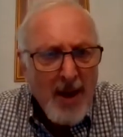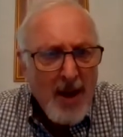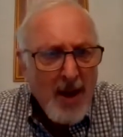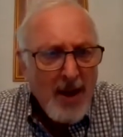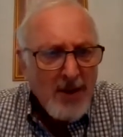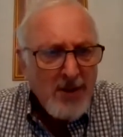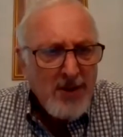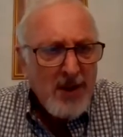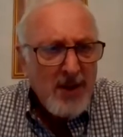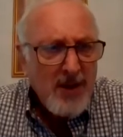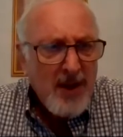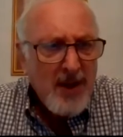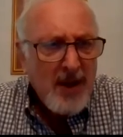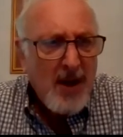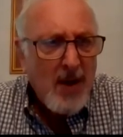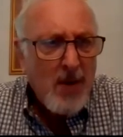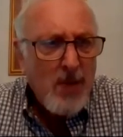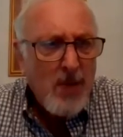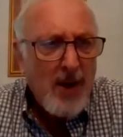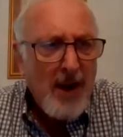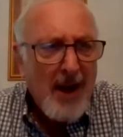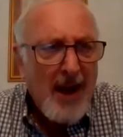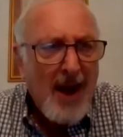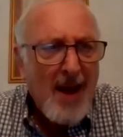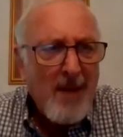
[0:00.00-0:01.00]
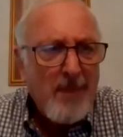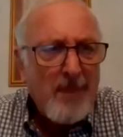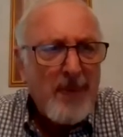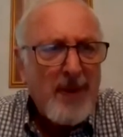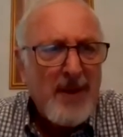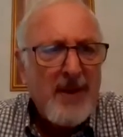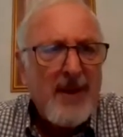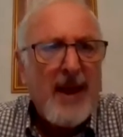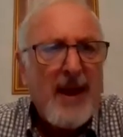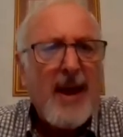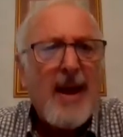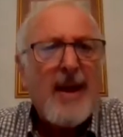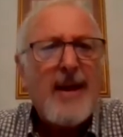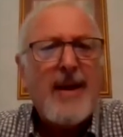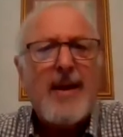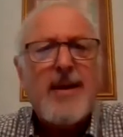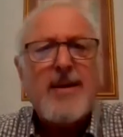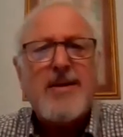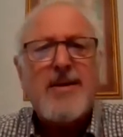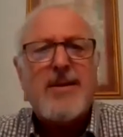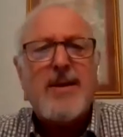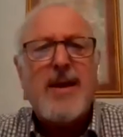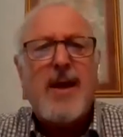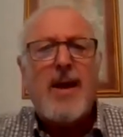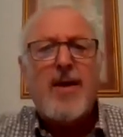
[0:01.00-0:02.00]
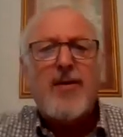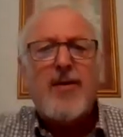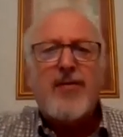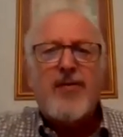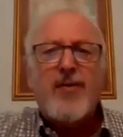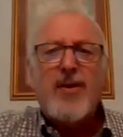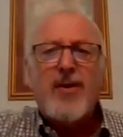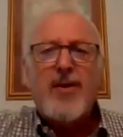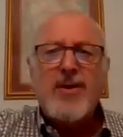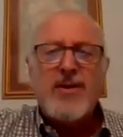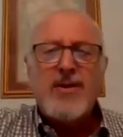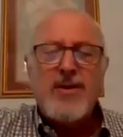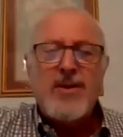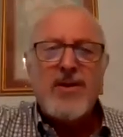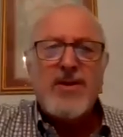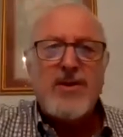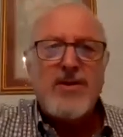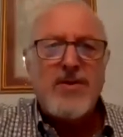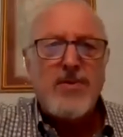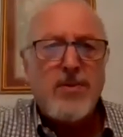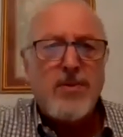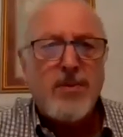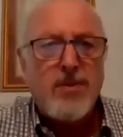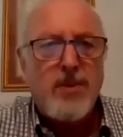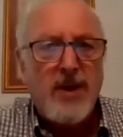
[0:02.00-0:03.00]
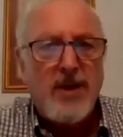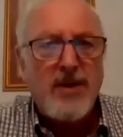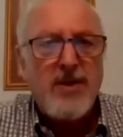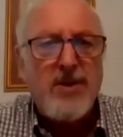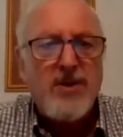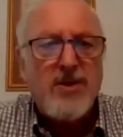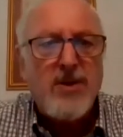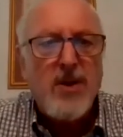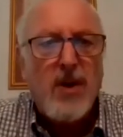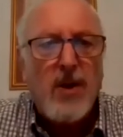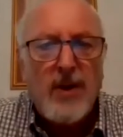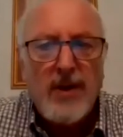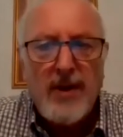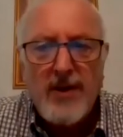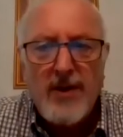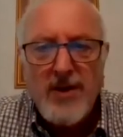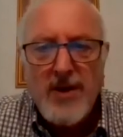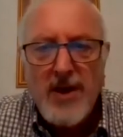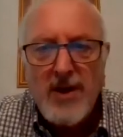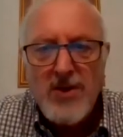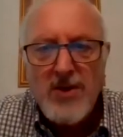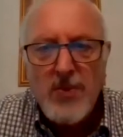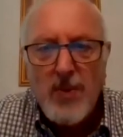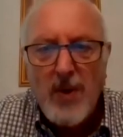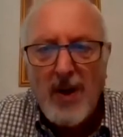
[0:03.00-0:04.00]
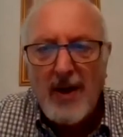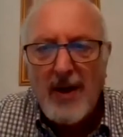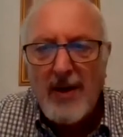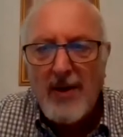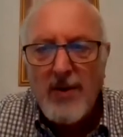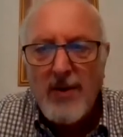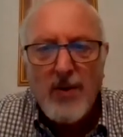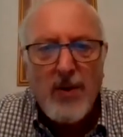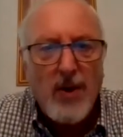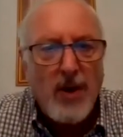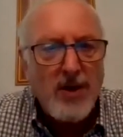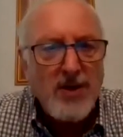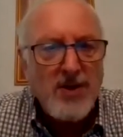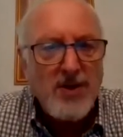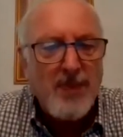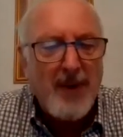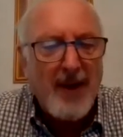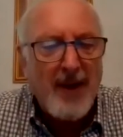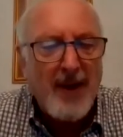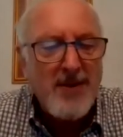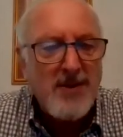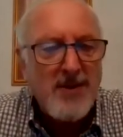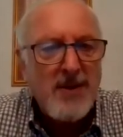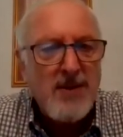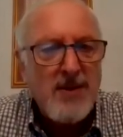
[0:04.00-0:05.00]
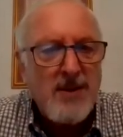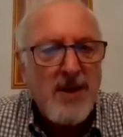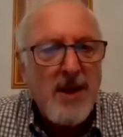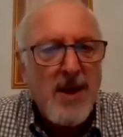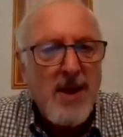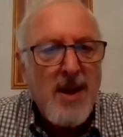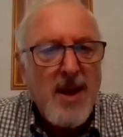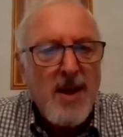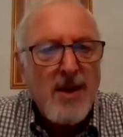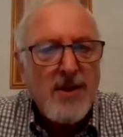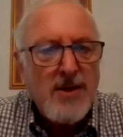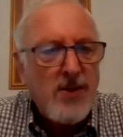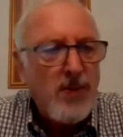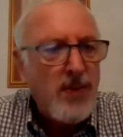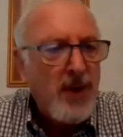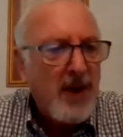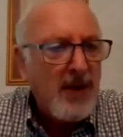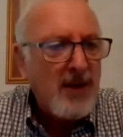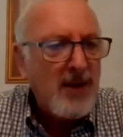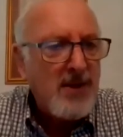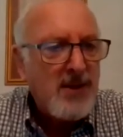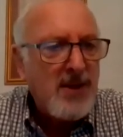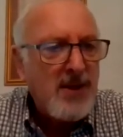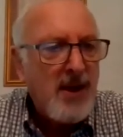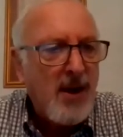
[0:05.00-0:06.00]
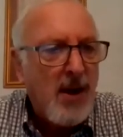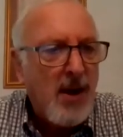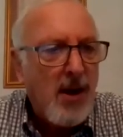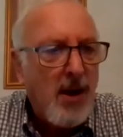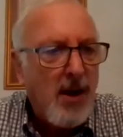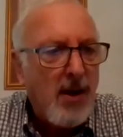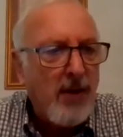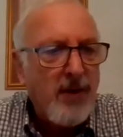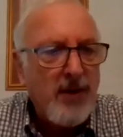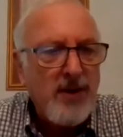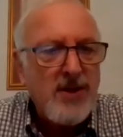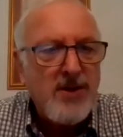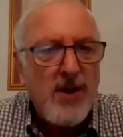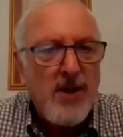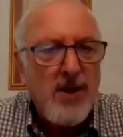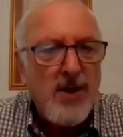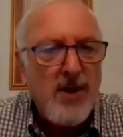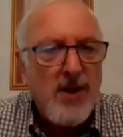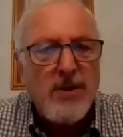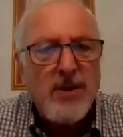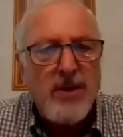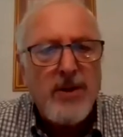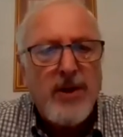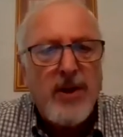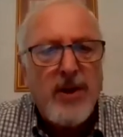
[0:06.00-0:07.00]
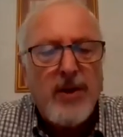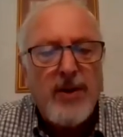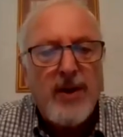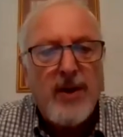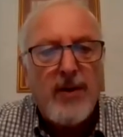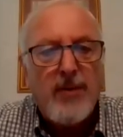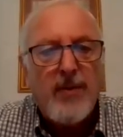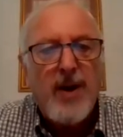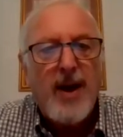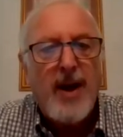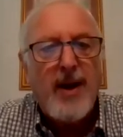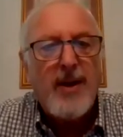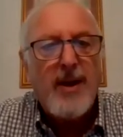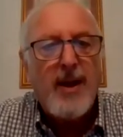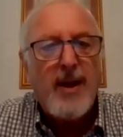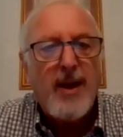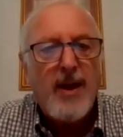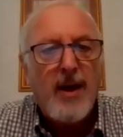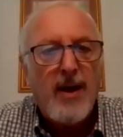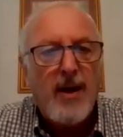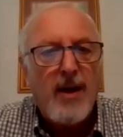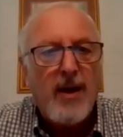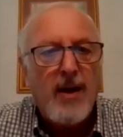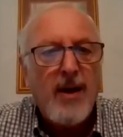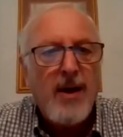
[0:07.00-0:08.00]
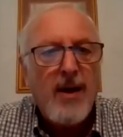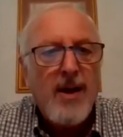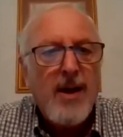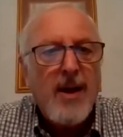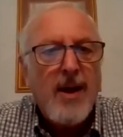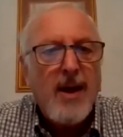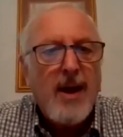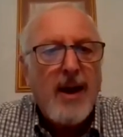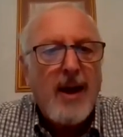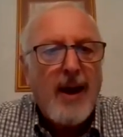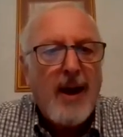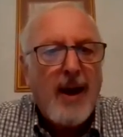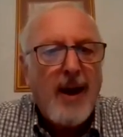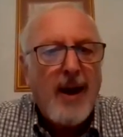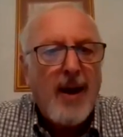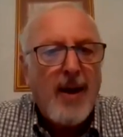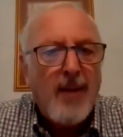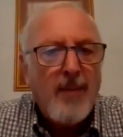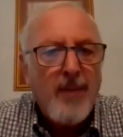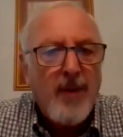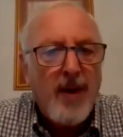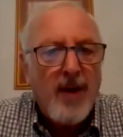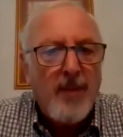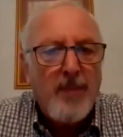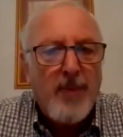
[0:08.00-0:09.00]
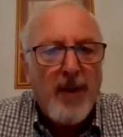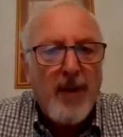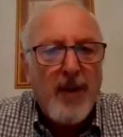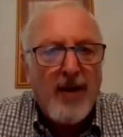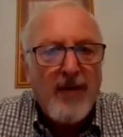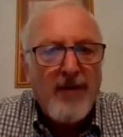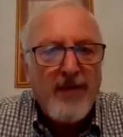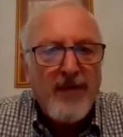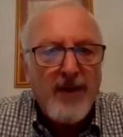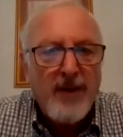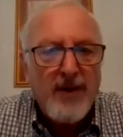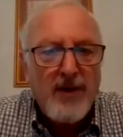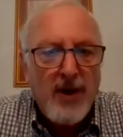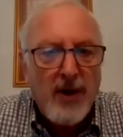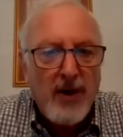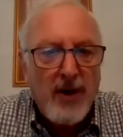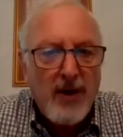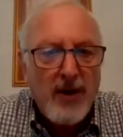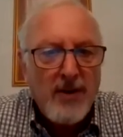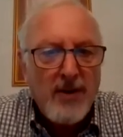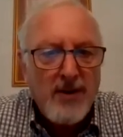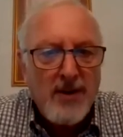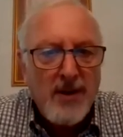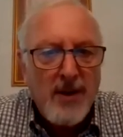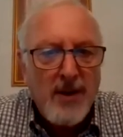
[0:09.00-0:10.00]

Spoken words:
So, what happened then is furnaces were installed as well in crawl spaces. So we can see a horizontal unit right here above the dirt.